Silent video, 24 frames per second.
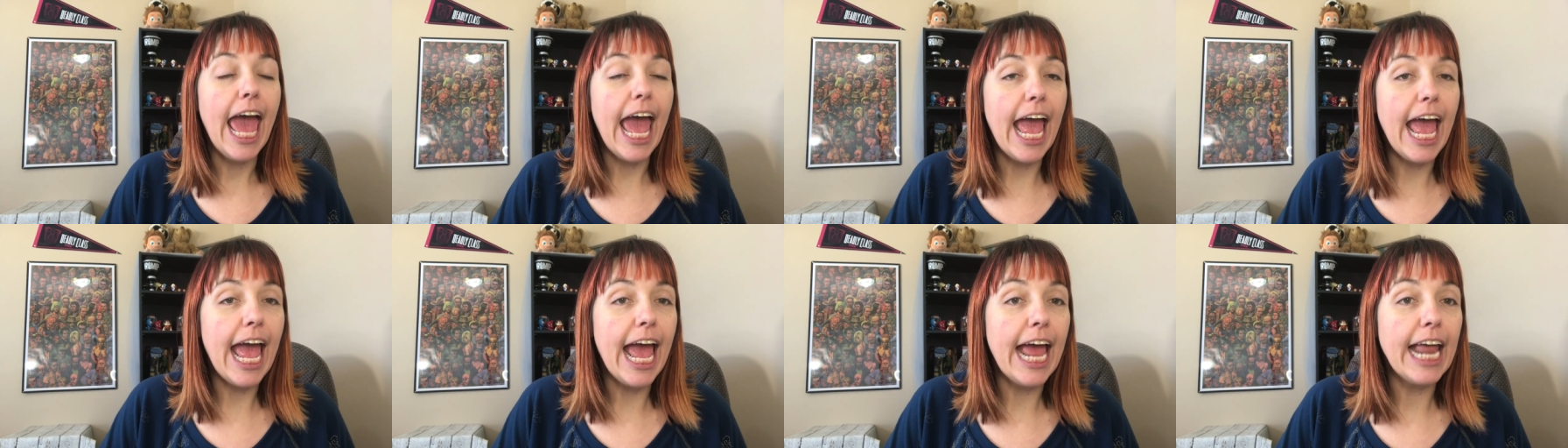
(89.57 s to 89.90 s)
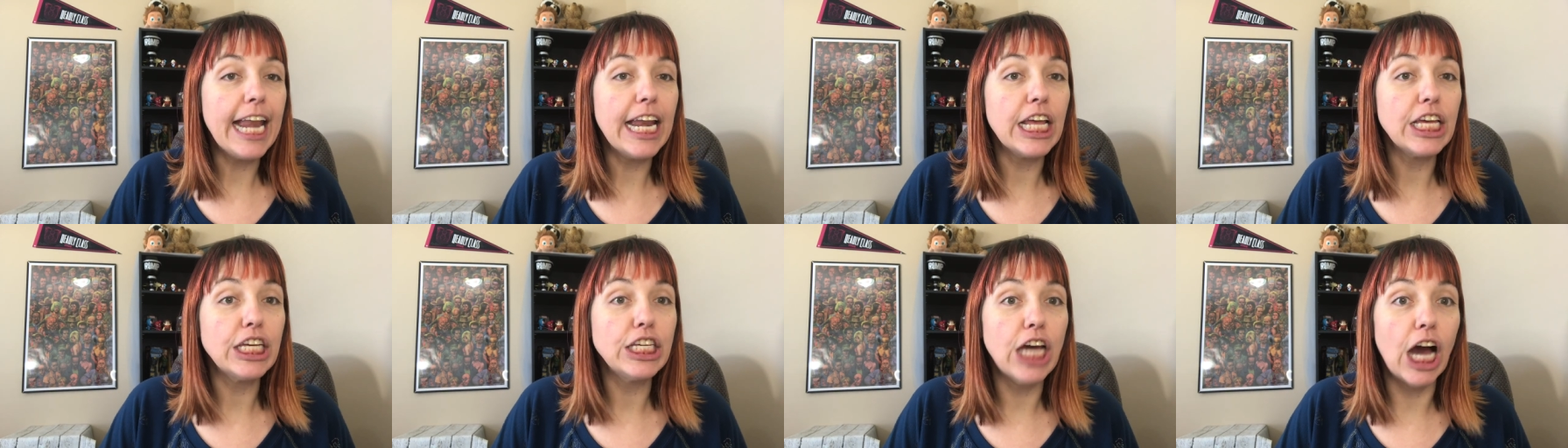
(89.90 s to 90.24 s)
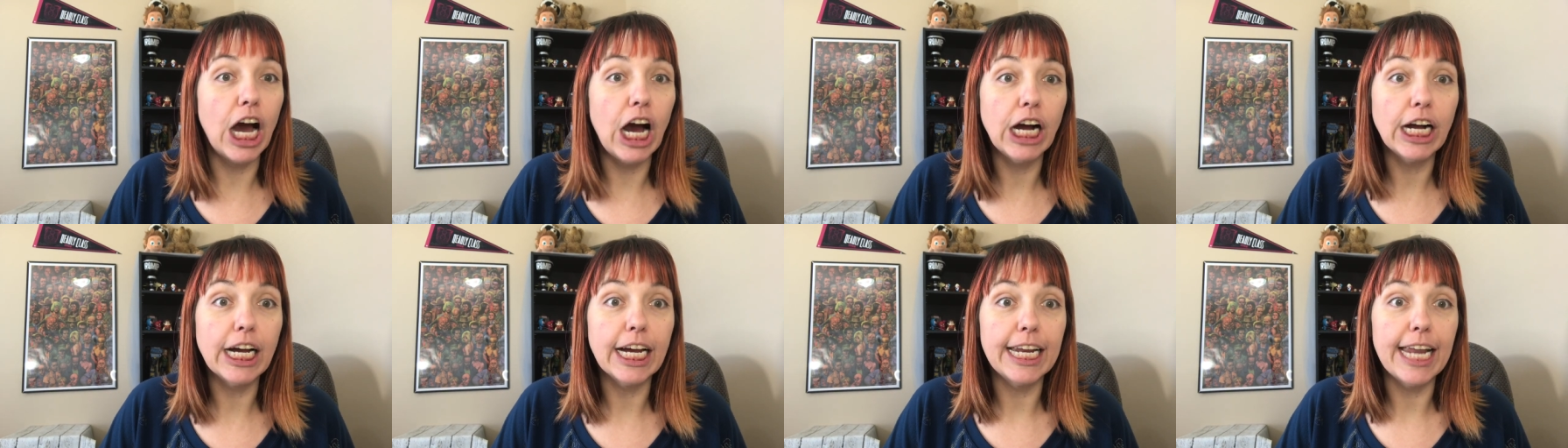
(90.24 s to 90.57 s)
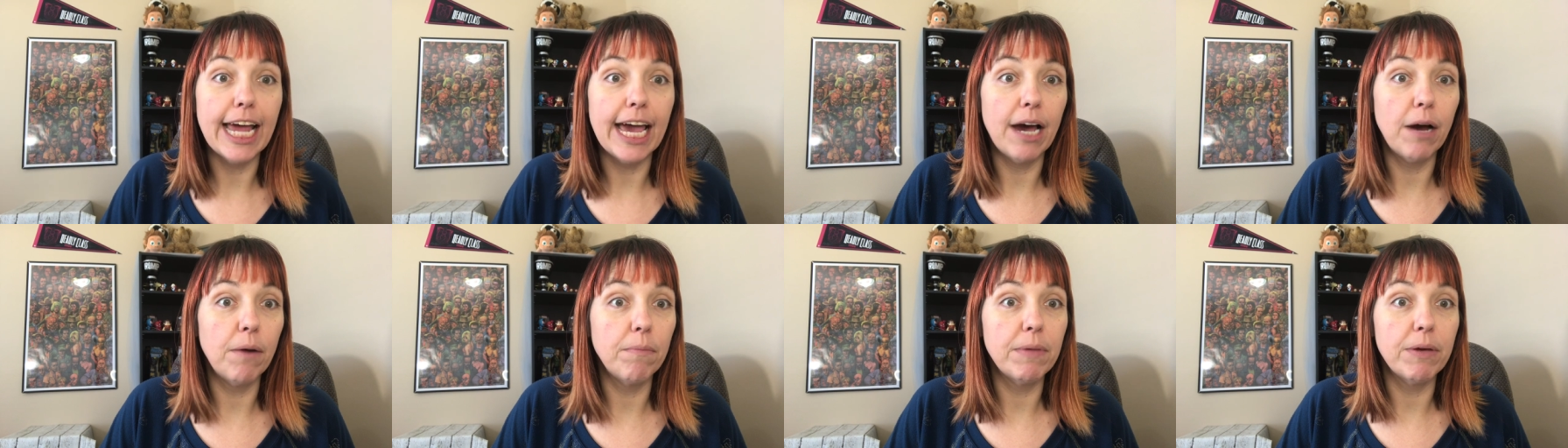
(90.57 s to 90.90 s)
And y'all going
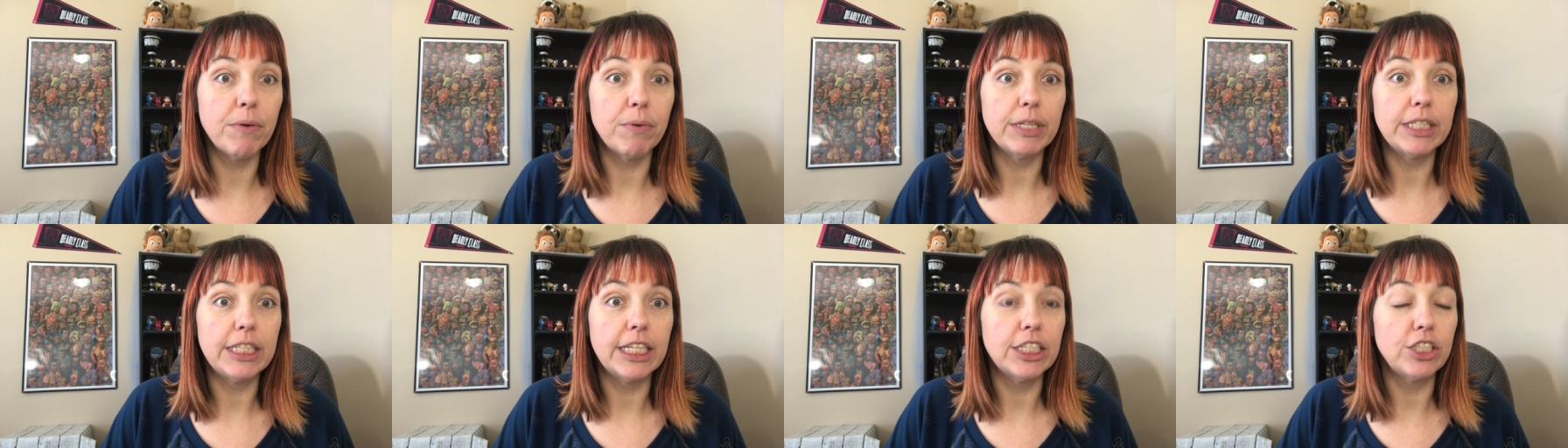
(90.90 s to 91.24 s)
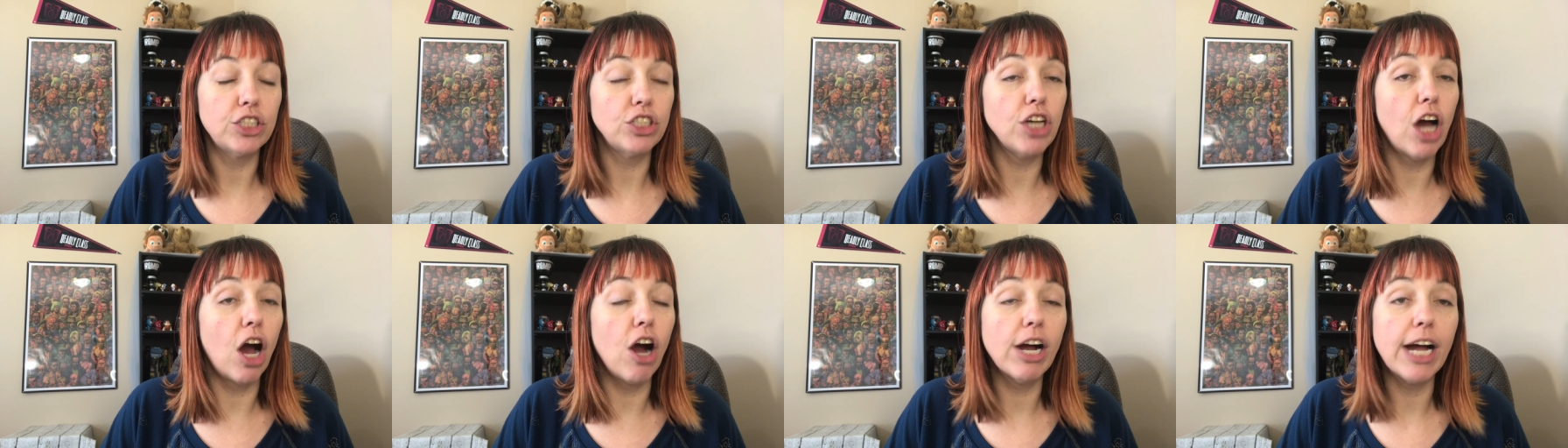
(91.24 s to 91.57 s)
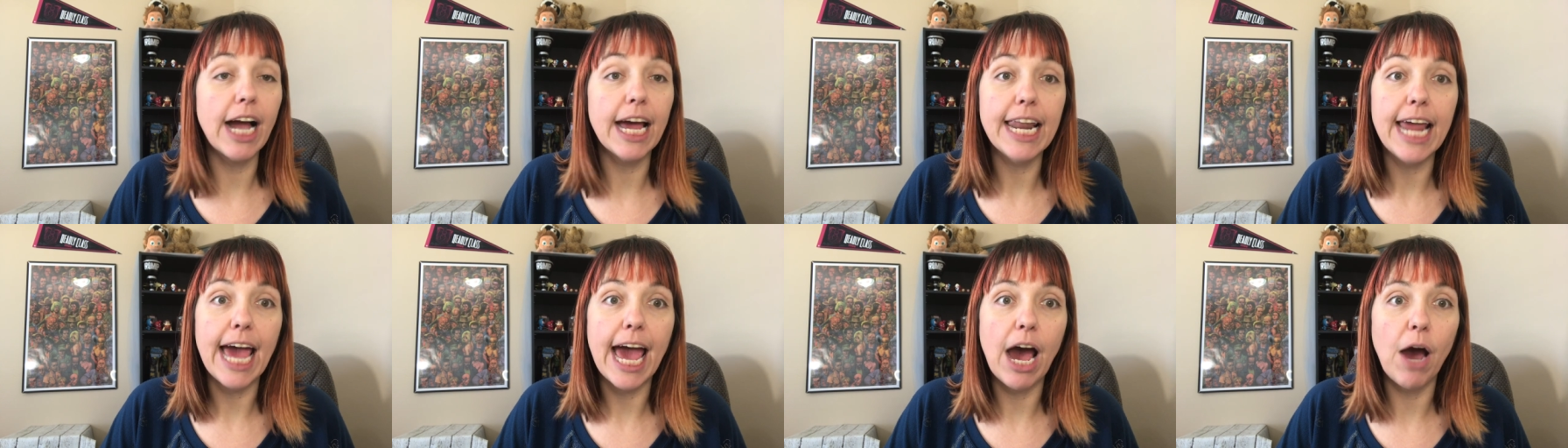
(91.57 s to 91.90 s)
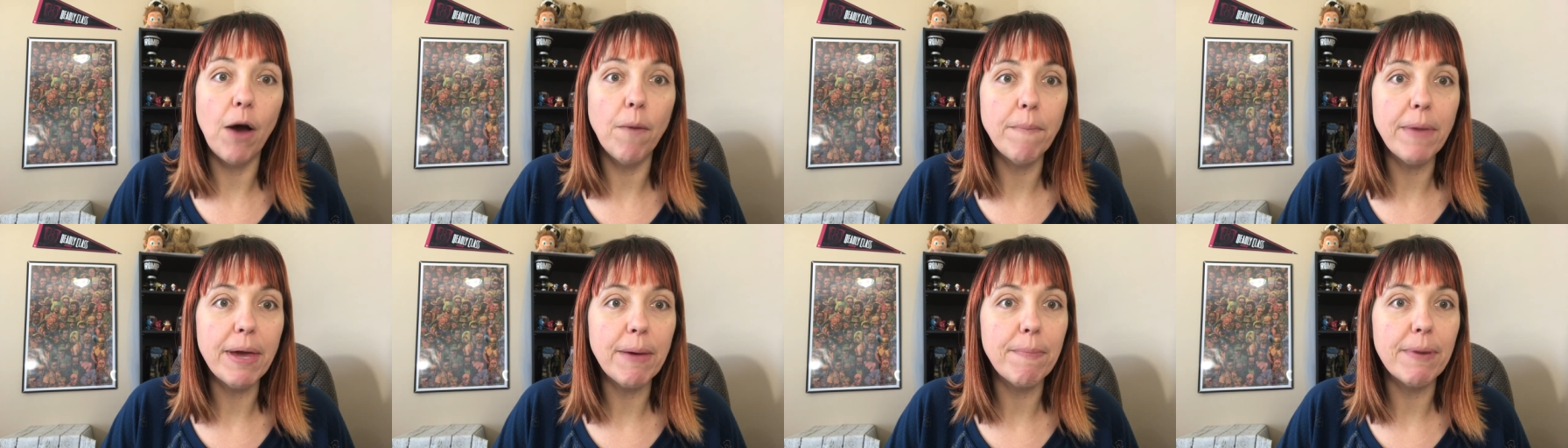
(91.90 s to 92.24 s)
to help me with this. Y'all going to
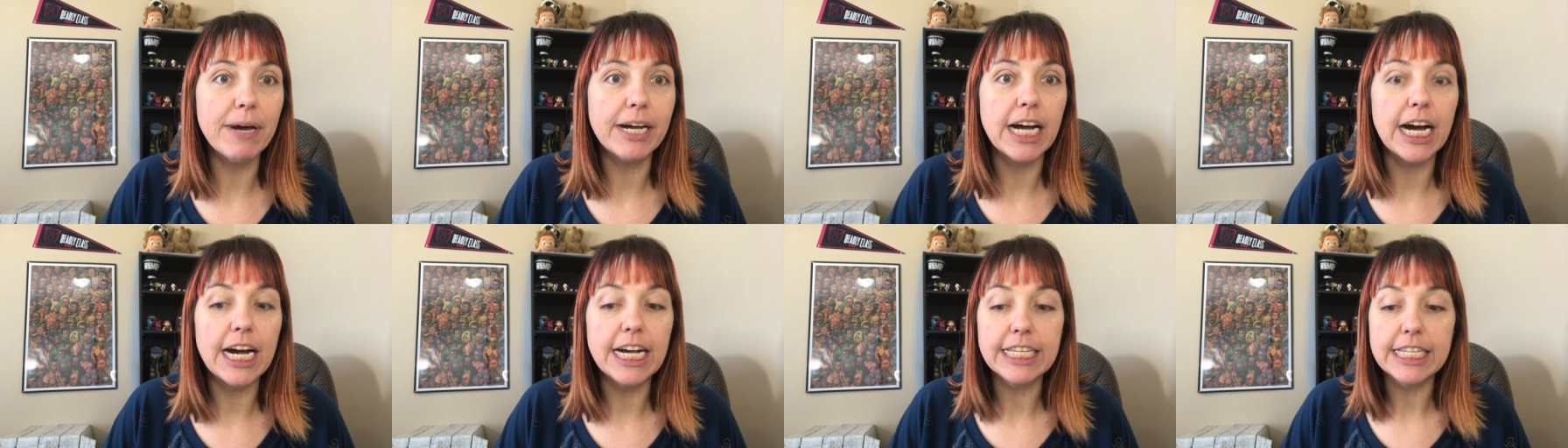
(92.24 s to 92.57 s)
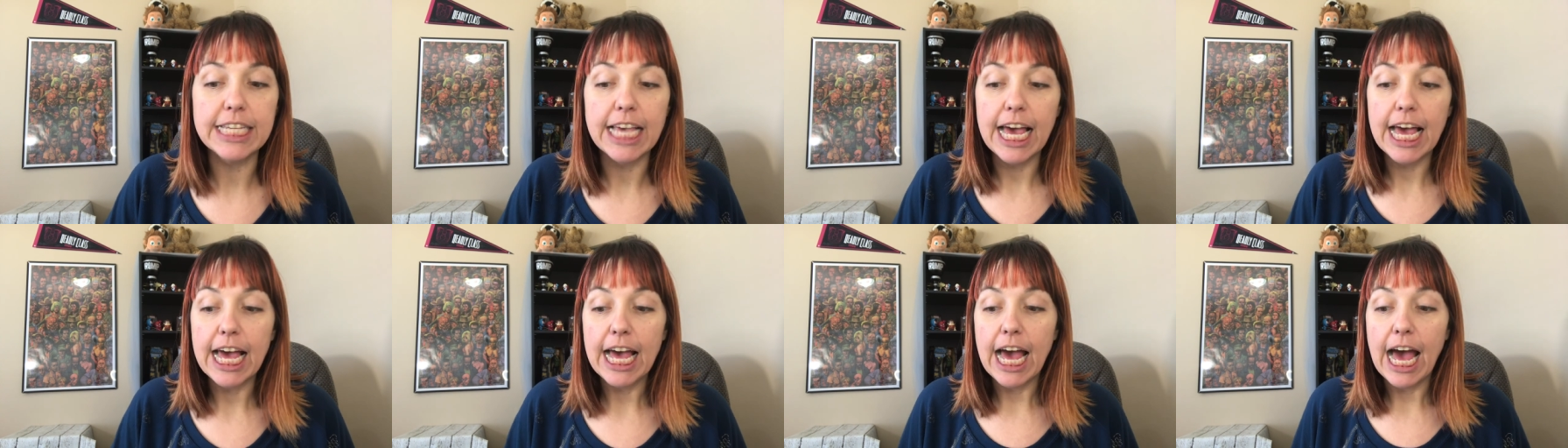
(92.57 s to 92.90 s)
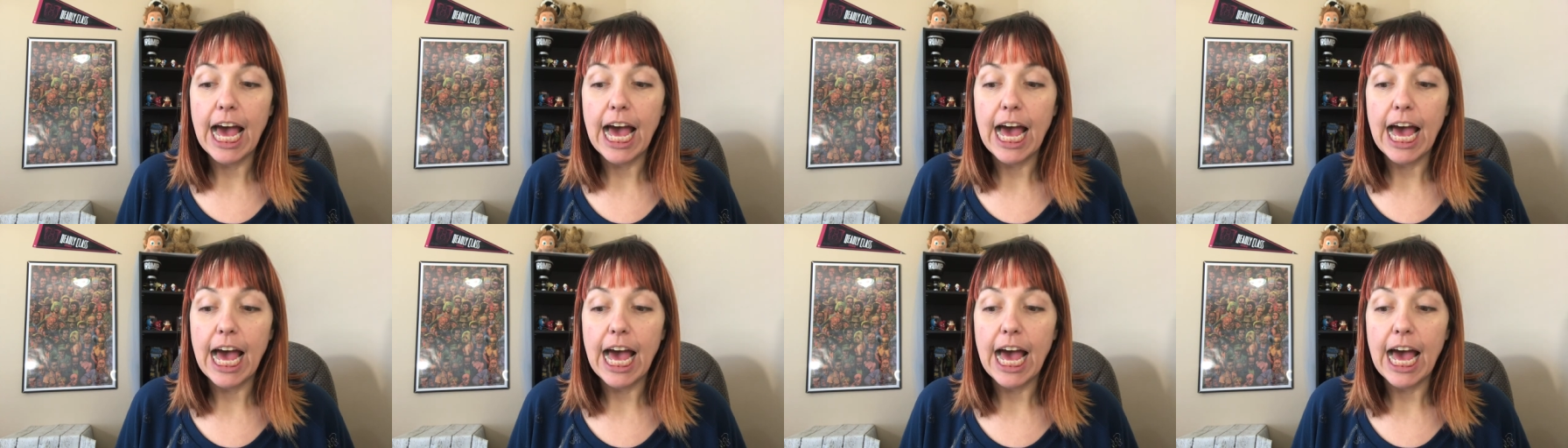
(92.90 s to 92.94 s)
help me because